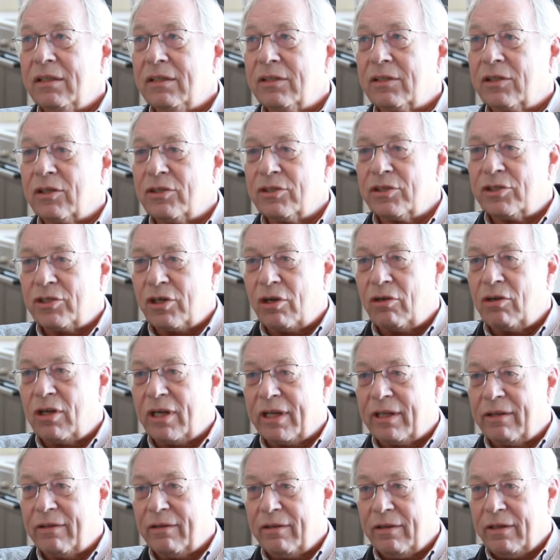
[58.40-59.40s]

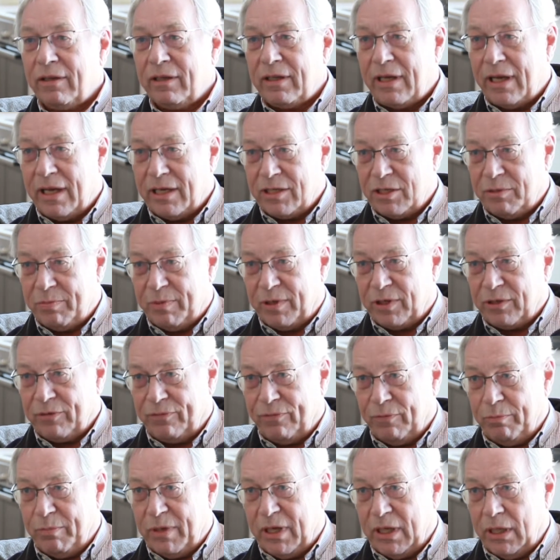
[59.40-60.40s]
controlling aspects
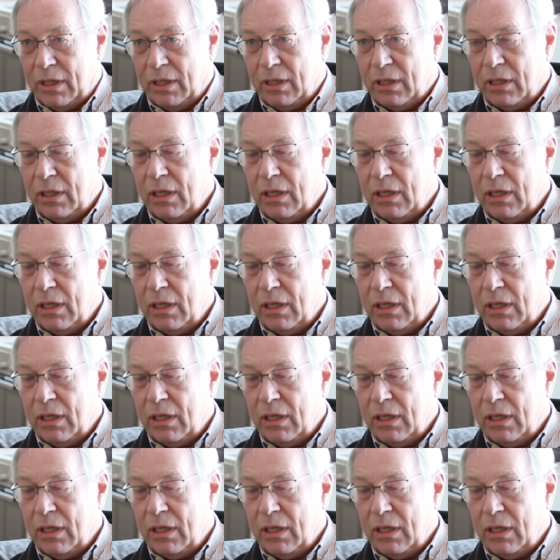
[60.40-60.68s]
for me,